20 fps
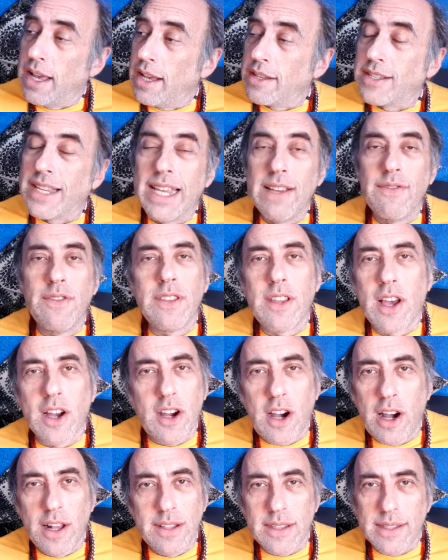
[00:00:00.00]
So even though
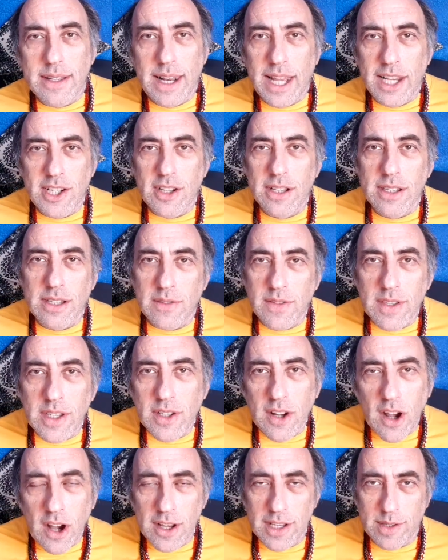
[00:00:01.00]
constellations of
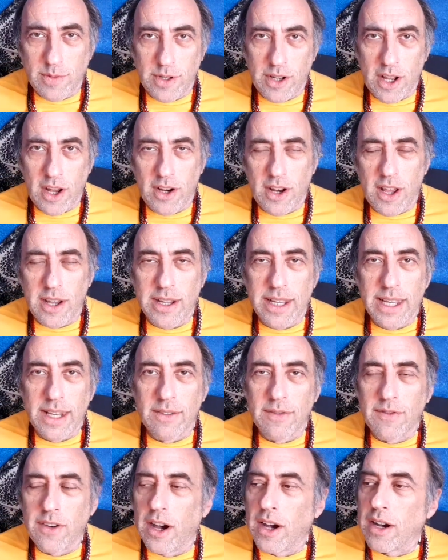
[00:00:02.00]
stars were no longer
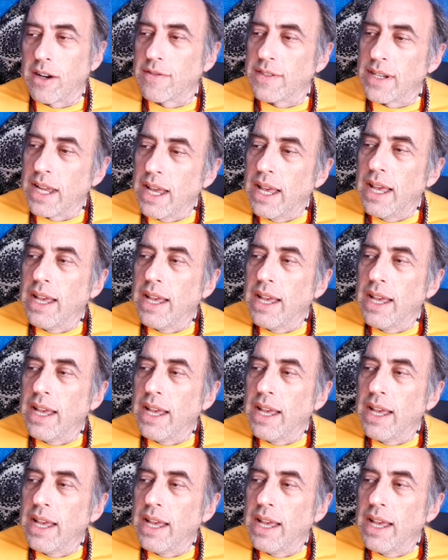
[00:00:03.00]
involved,